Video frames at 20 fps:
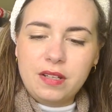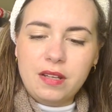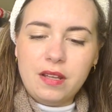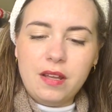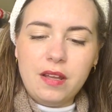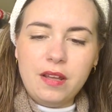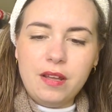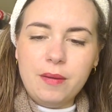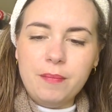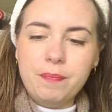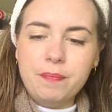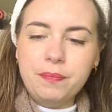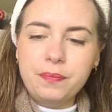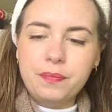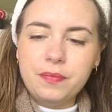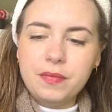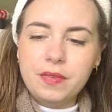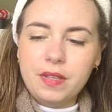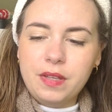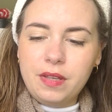And
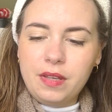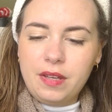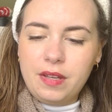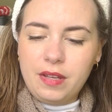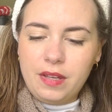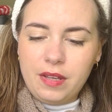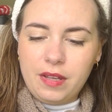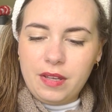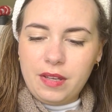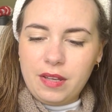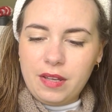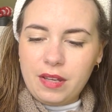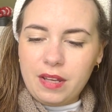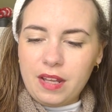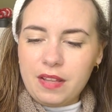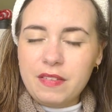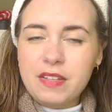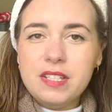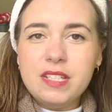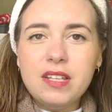
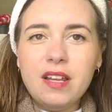this